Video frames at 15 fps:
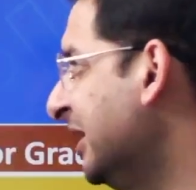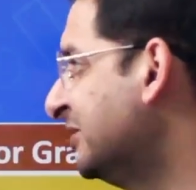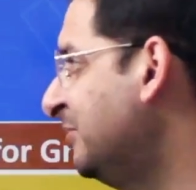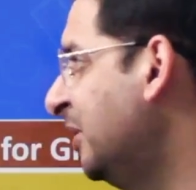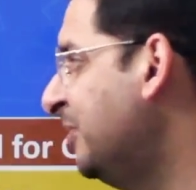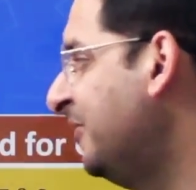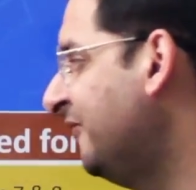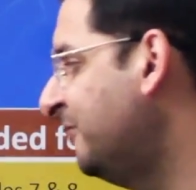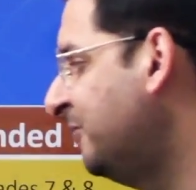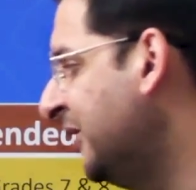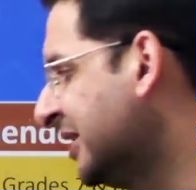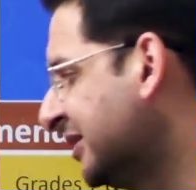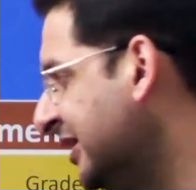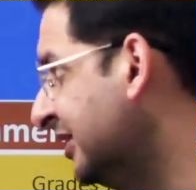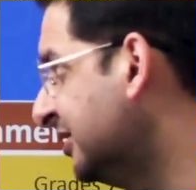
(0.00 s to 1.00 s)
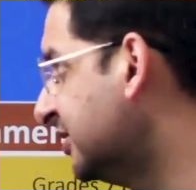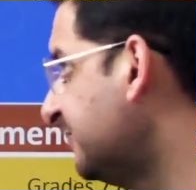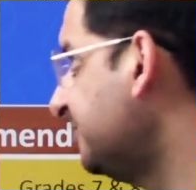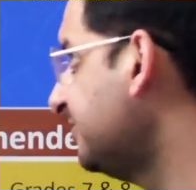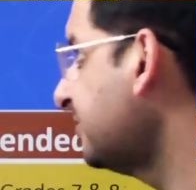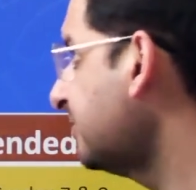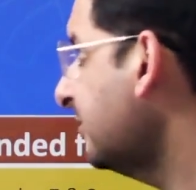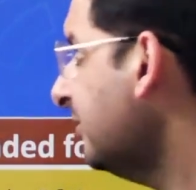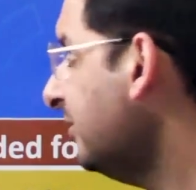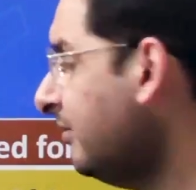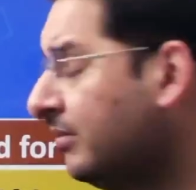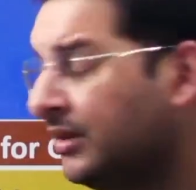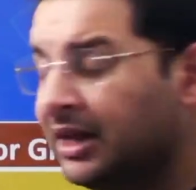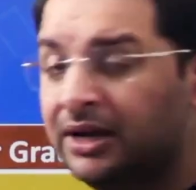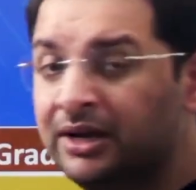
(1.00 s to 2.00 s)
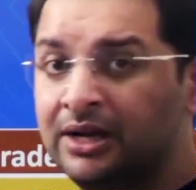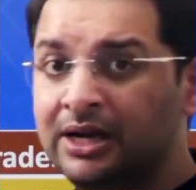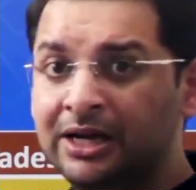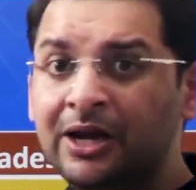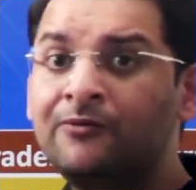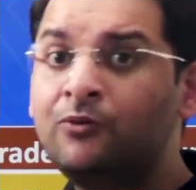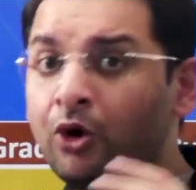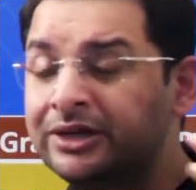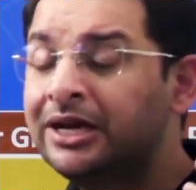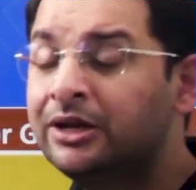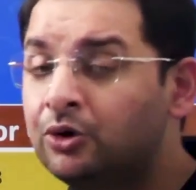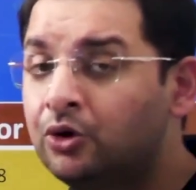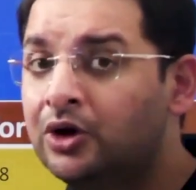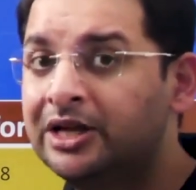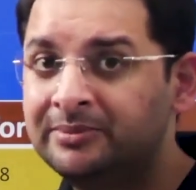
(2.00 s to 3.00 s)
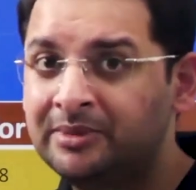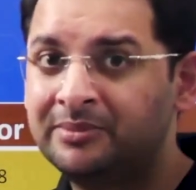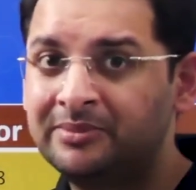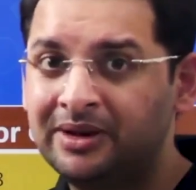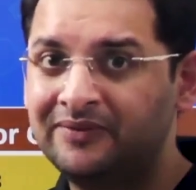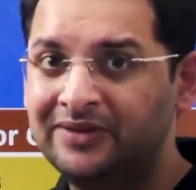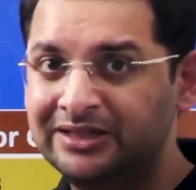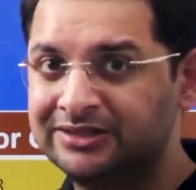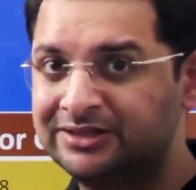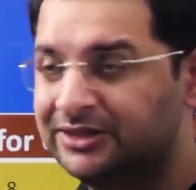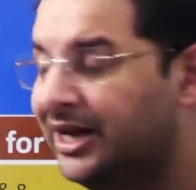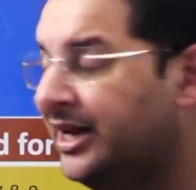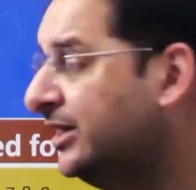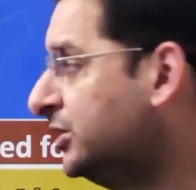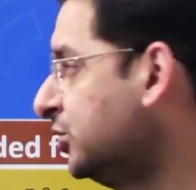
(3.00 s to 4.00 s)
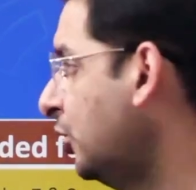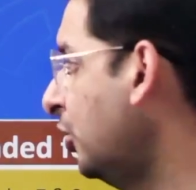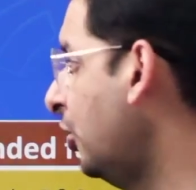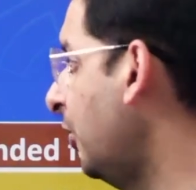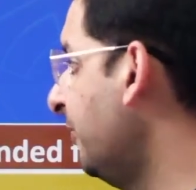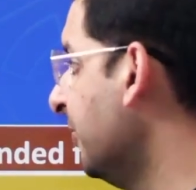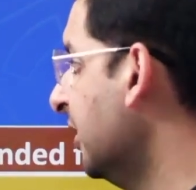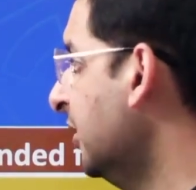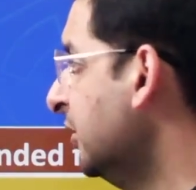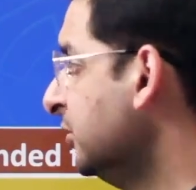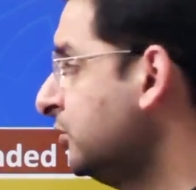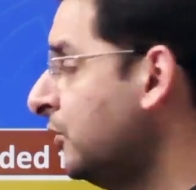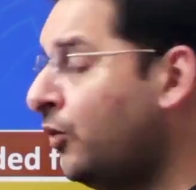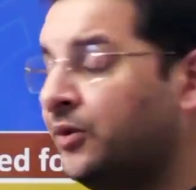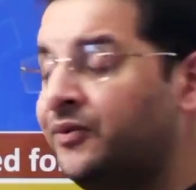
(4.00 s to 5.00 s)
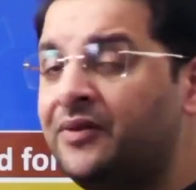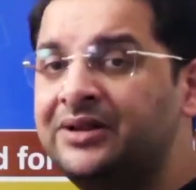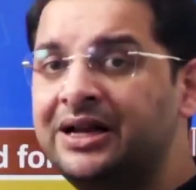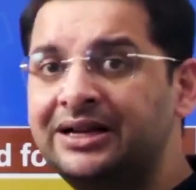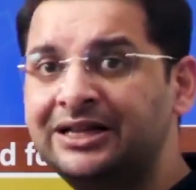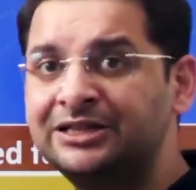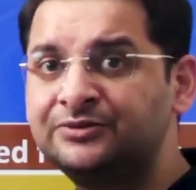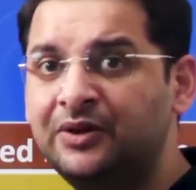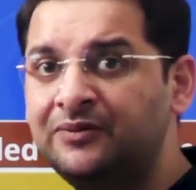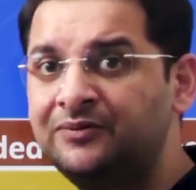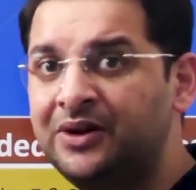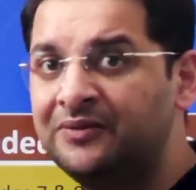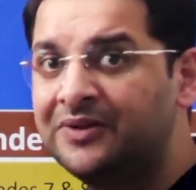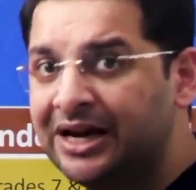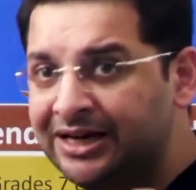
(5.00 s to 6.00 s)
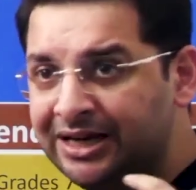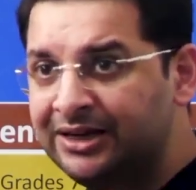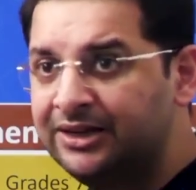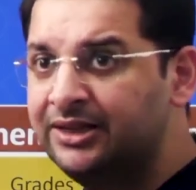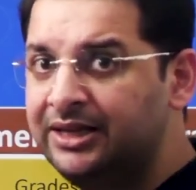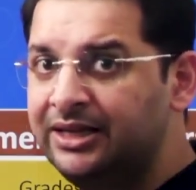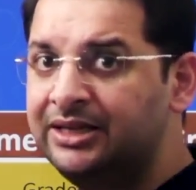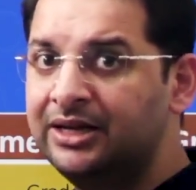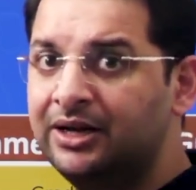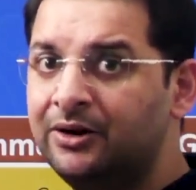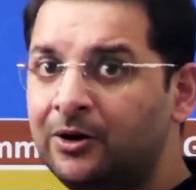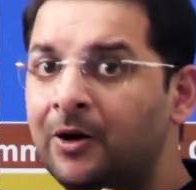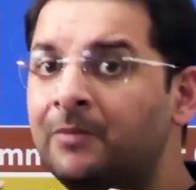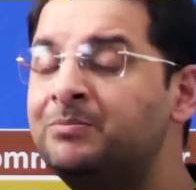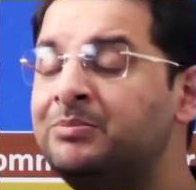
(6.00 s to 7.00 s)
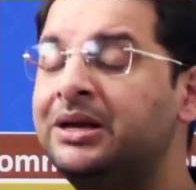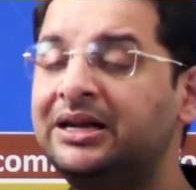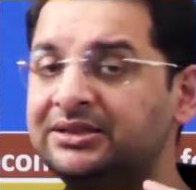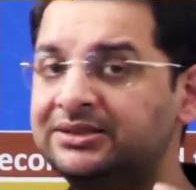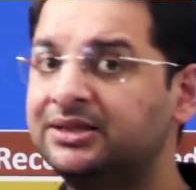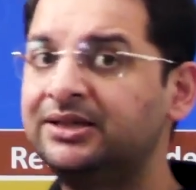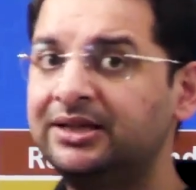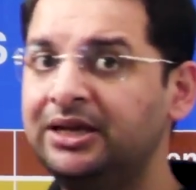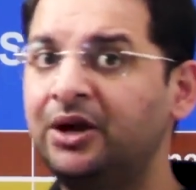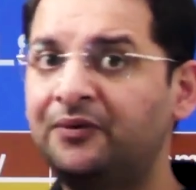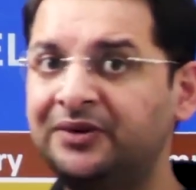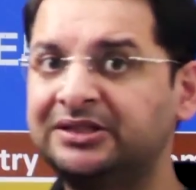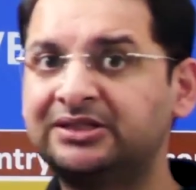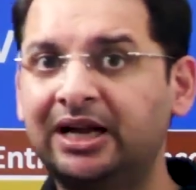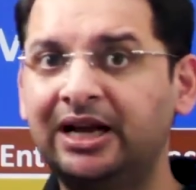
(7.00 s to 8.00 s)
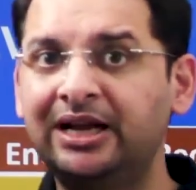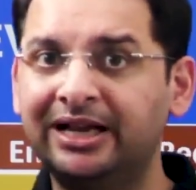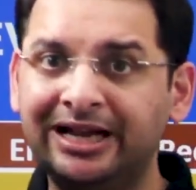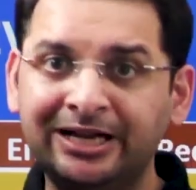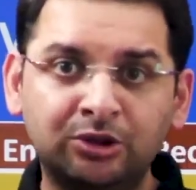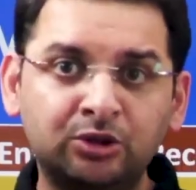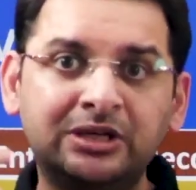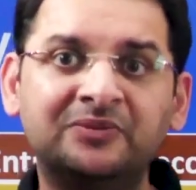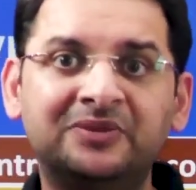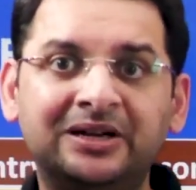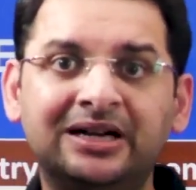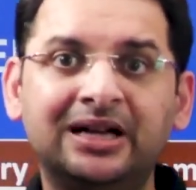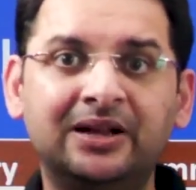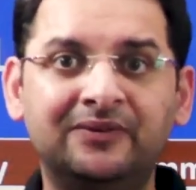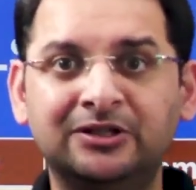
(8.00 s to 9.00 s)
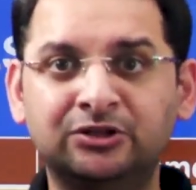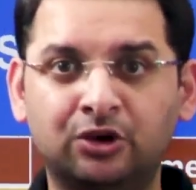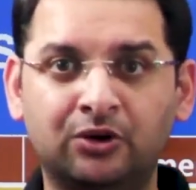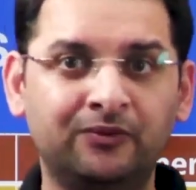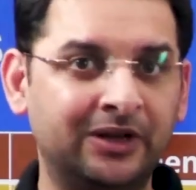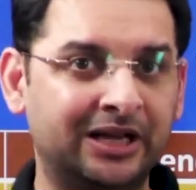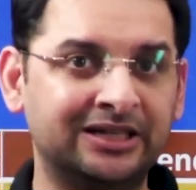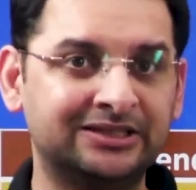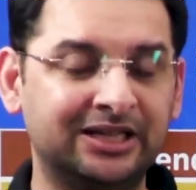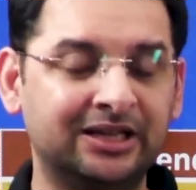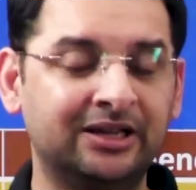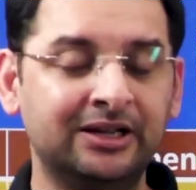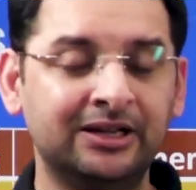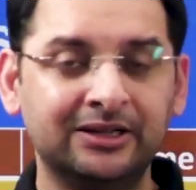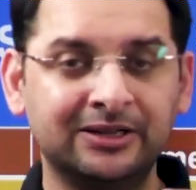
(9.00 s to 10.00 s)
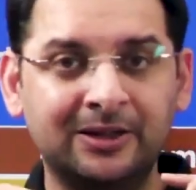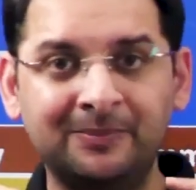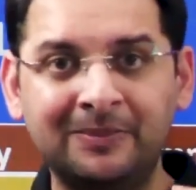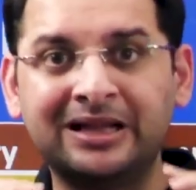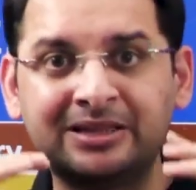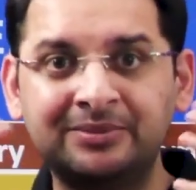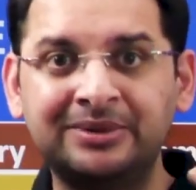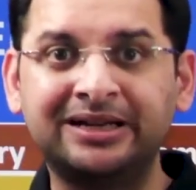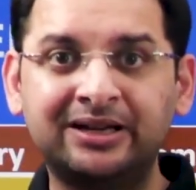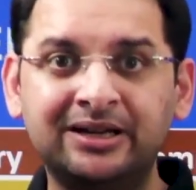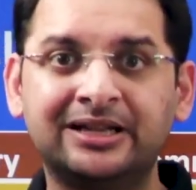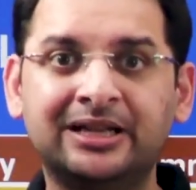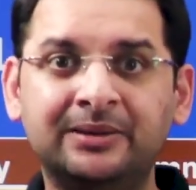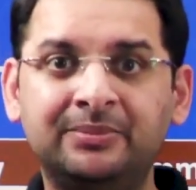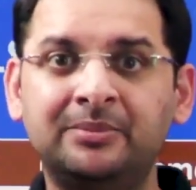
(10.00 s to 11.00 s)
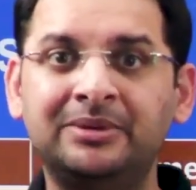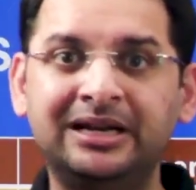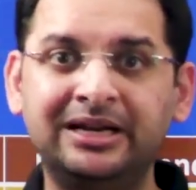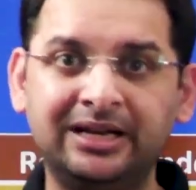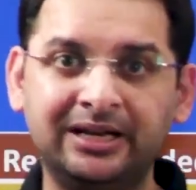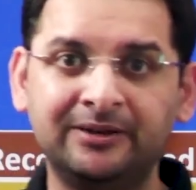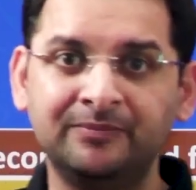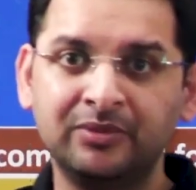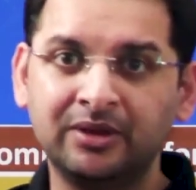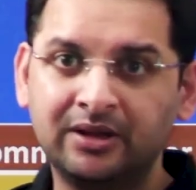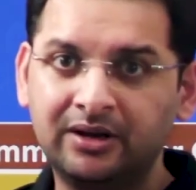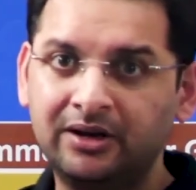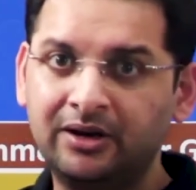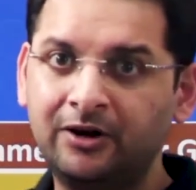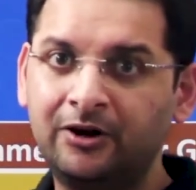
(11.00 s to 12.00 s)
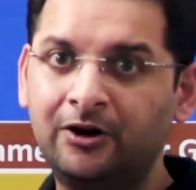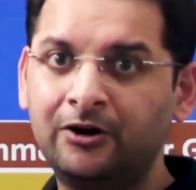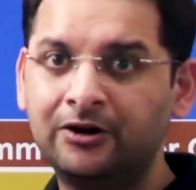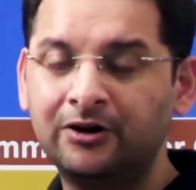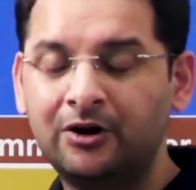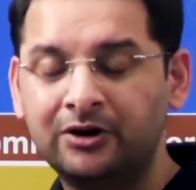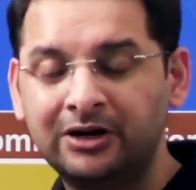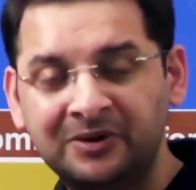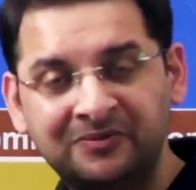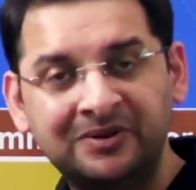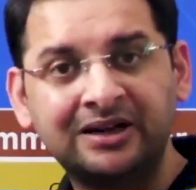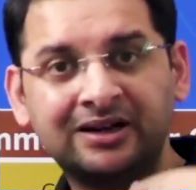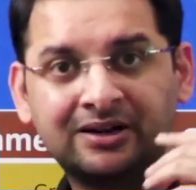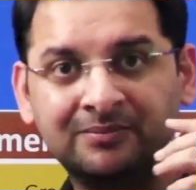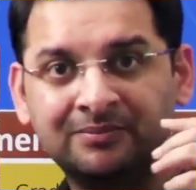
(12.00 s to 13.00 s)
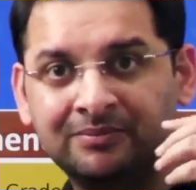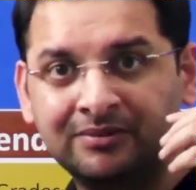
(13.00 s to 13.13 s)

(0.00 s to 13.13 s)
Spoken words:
makes perfect sense. Now, what are OMM levels, right? So what we've done is we've divided the Olympiad journey of a child into different levels, or we can say the mathematical capability or different